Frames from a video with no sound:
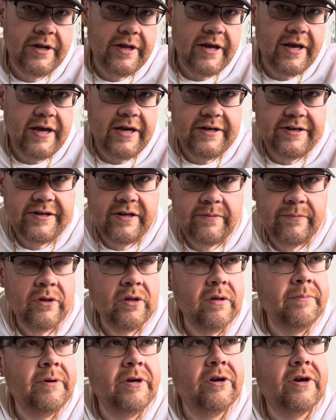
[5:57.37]
a 10
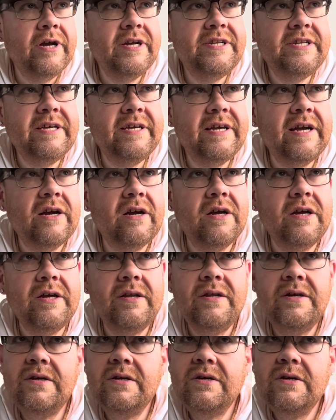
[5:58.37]
millimeter 18
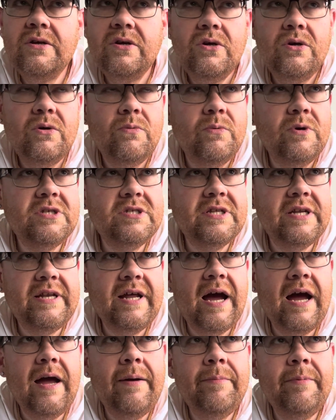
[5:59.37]
karat with the
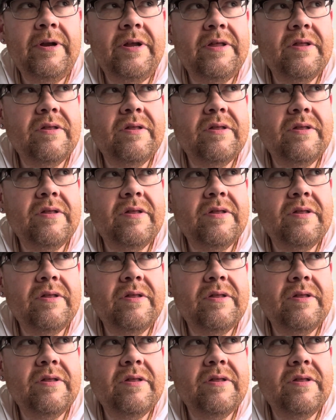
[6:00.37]
diamond and the